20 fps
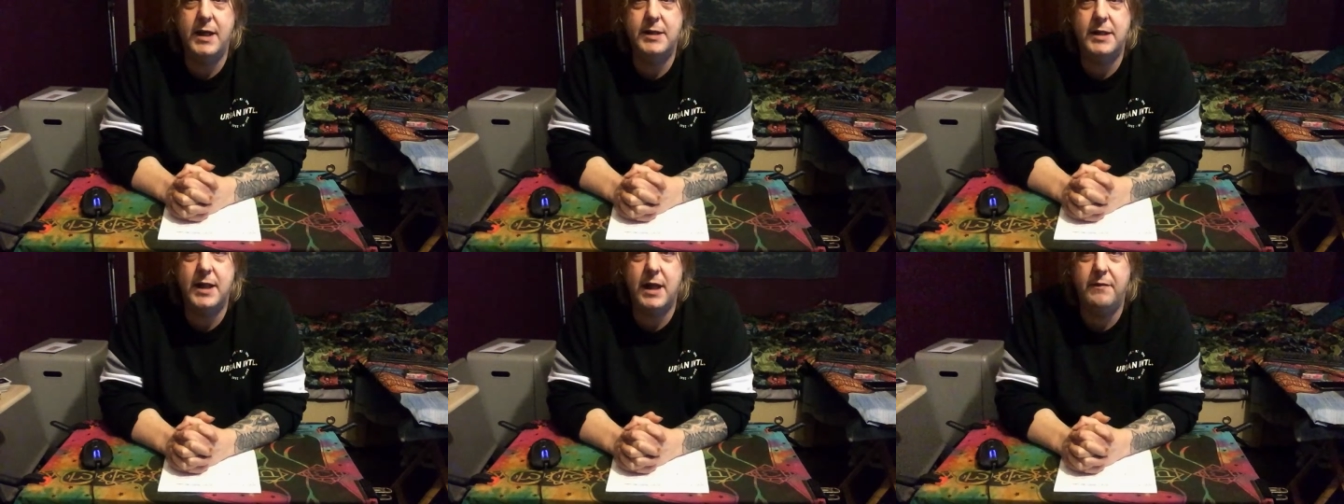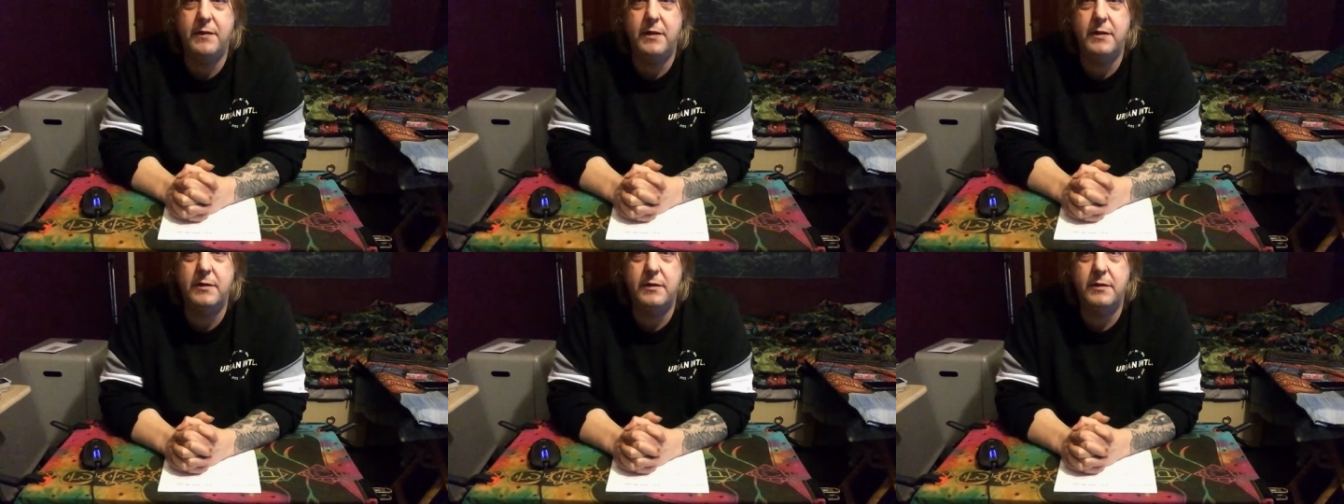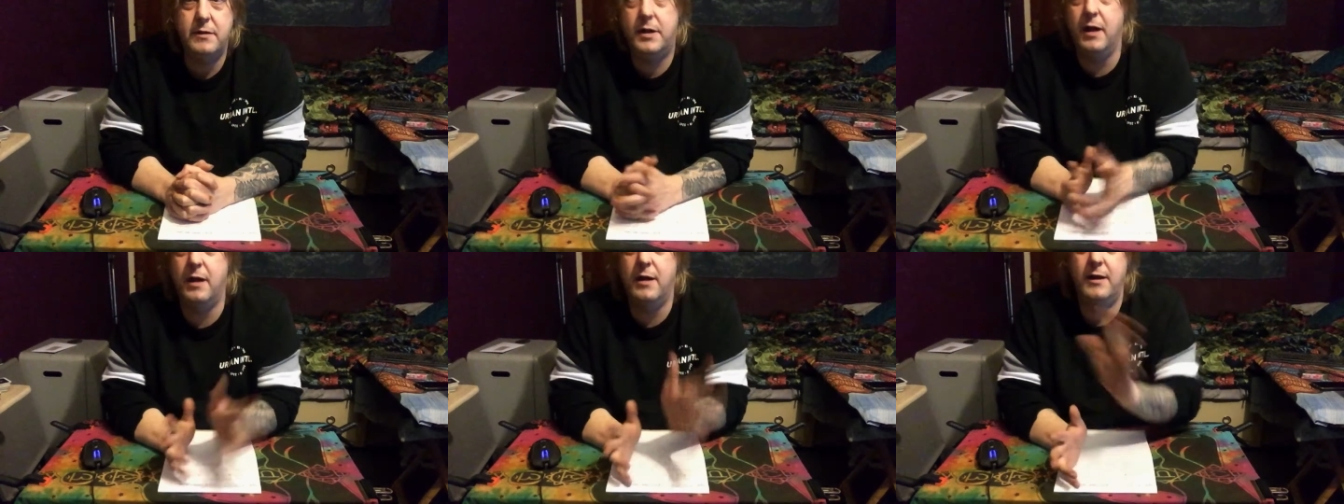seven,
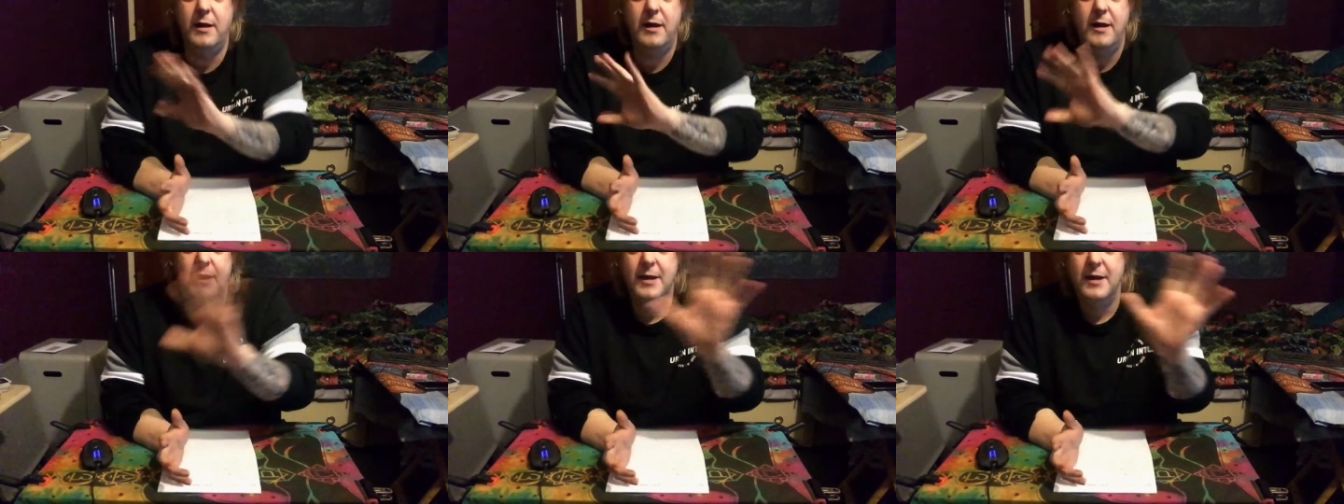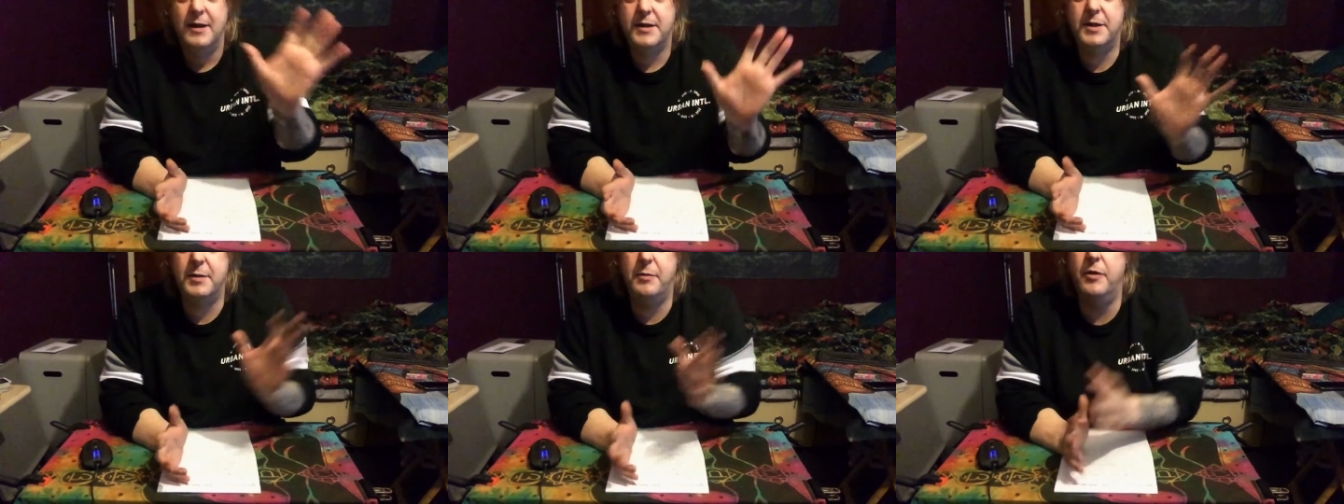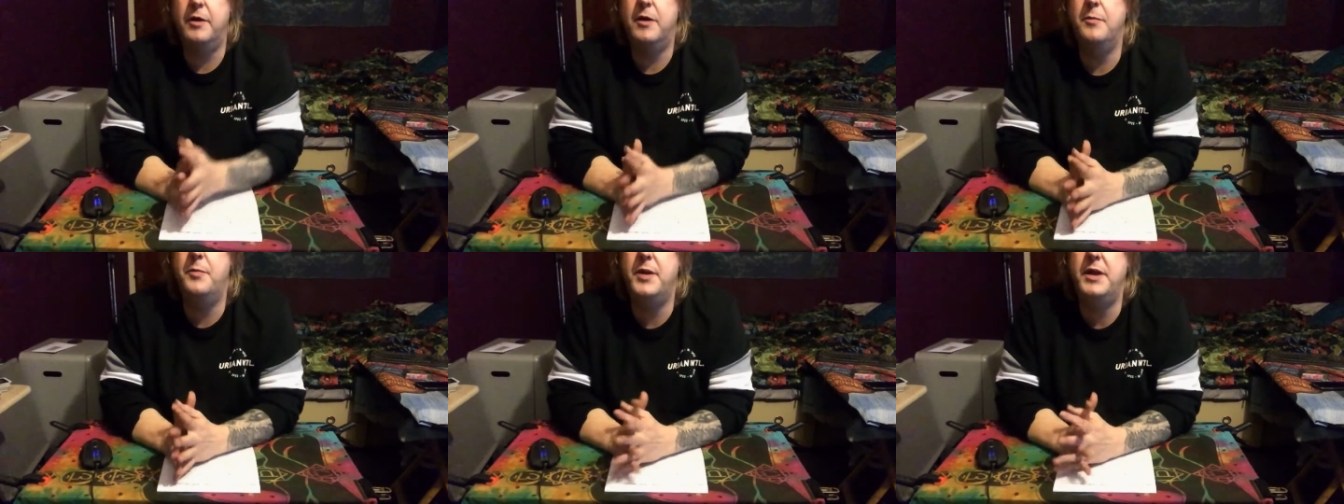
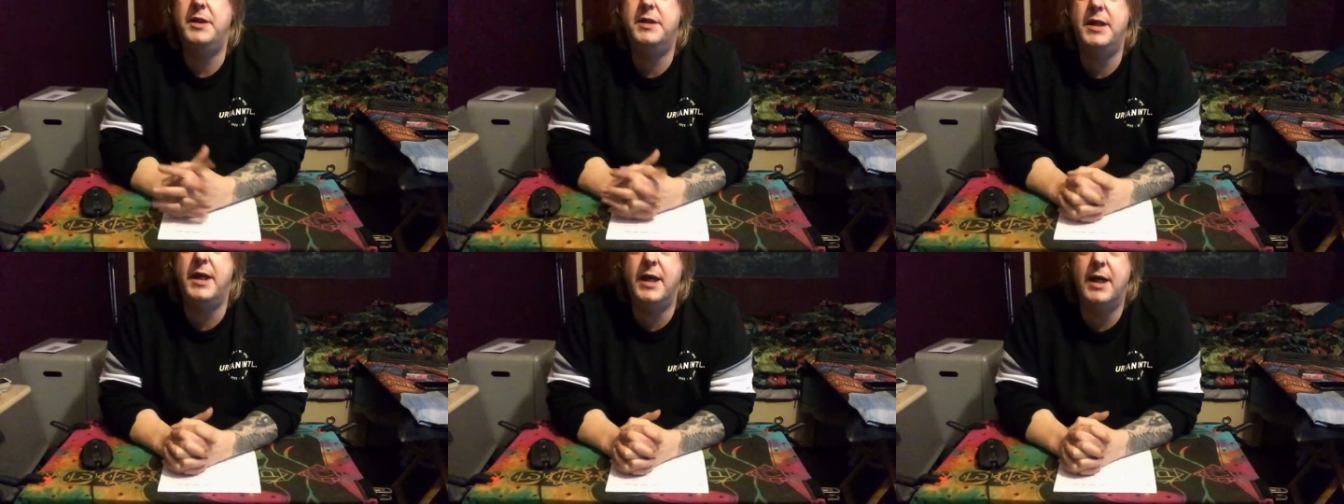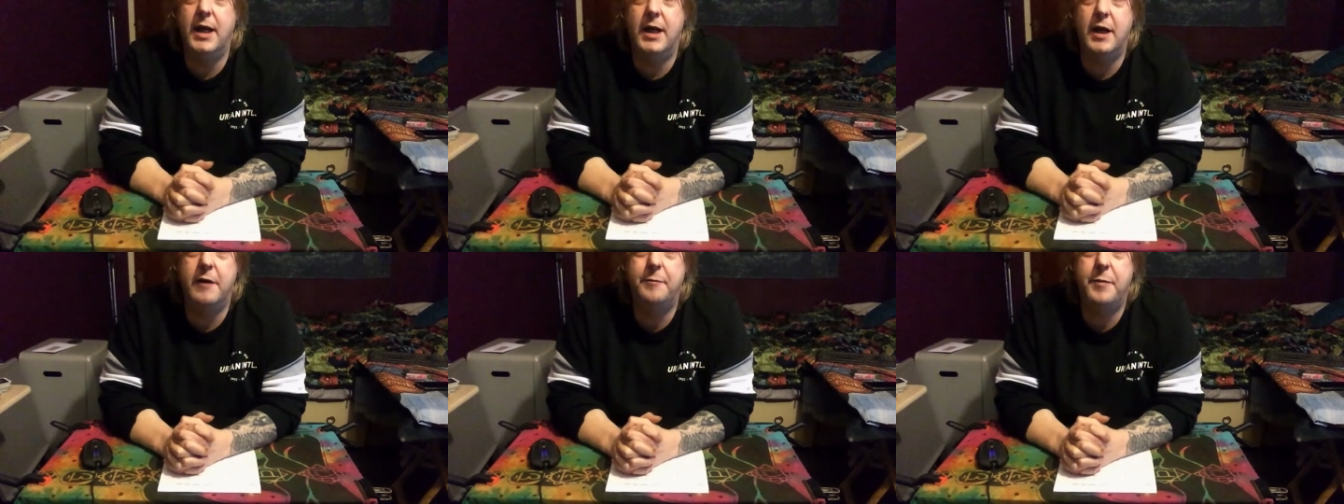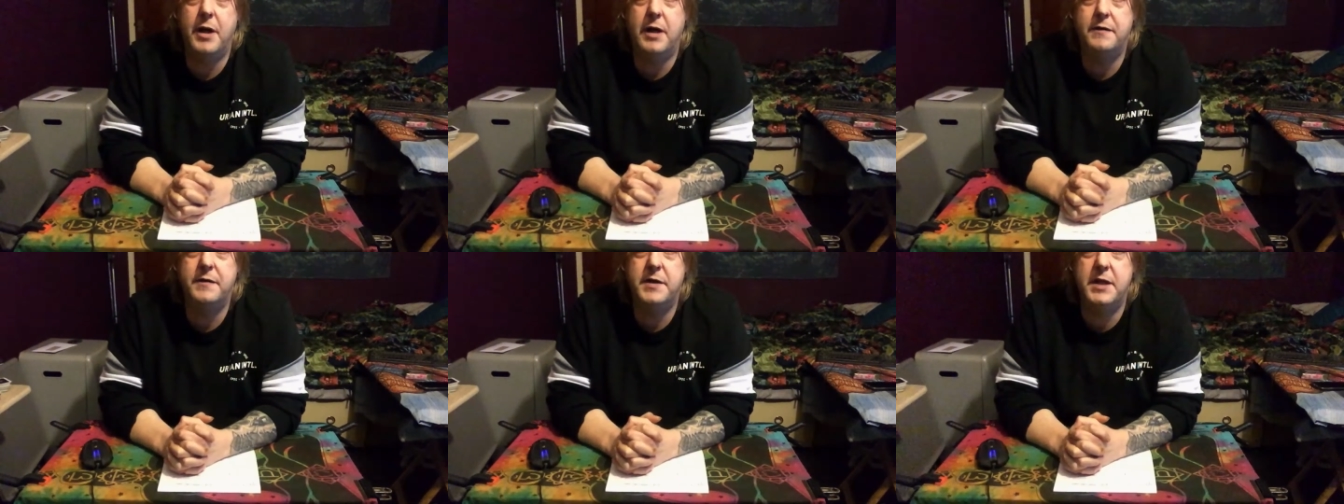someone could be seeing a life
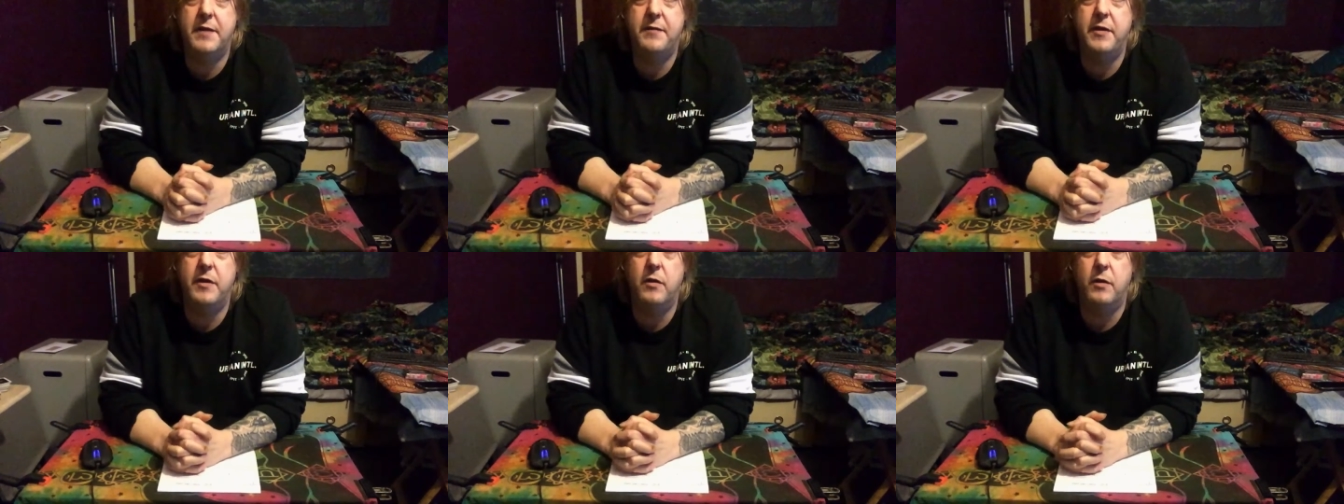path seven,